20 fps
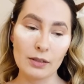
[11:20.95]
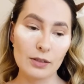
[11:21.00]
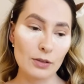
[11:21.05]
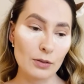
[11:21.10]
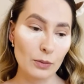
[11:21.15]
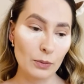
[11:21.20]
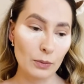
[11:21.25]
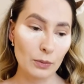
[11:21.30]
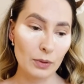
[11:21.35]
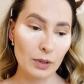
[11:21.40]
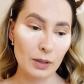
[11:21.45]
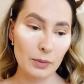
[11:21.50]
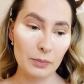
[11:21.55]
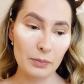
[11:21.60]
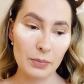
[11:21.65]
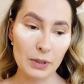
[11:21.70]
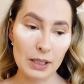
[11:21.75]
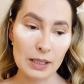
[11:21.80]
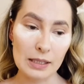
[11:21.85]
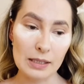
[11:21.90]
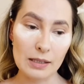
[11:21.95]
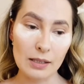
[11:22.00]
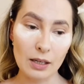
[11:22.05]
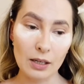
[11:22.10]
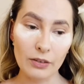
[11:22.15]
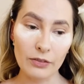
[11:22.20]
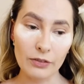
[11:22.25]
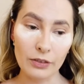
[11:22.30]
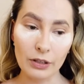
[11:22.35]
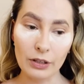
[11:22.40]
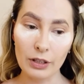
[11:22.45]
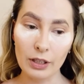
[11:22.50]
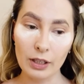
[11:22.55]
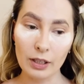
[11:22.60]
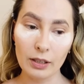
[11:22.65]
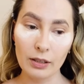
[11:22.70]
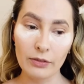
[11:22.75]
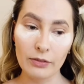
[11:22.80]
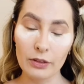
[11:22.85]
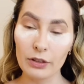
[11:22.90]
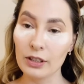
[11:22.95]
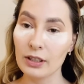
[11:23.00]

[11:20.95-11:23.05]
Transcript: So because they are very